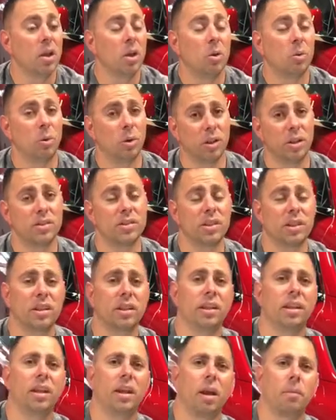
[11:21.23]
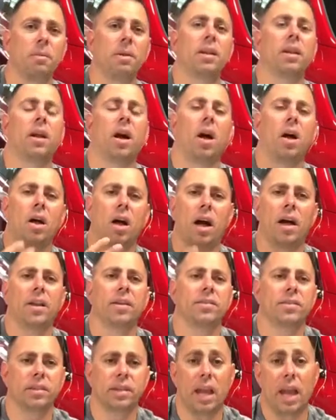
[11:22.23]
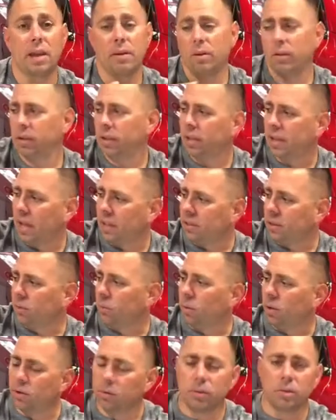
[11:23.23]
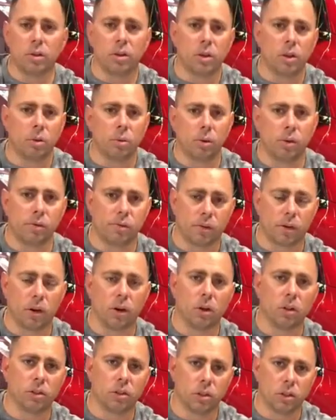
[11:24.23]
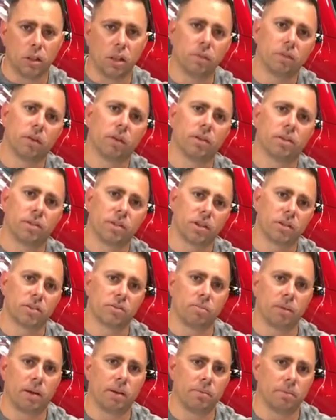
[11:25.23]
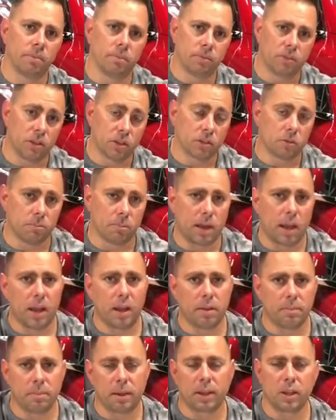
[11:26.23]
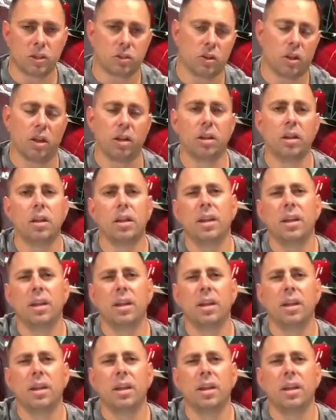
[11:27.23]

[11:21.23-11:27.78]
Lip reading: Realistically, I mean, in all honesty, I only got the one referral delivered, just my Megatron,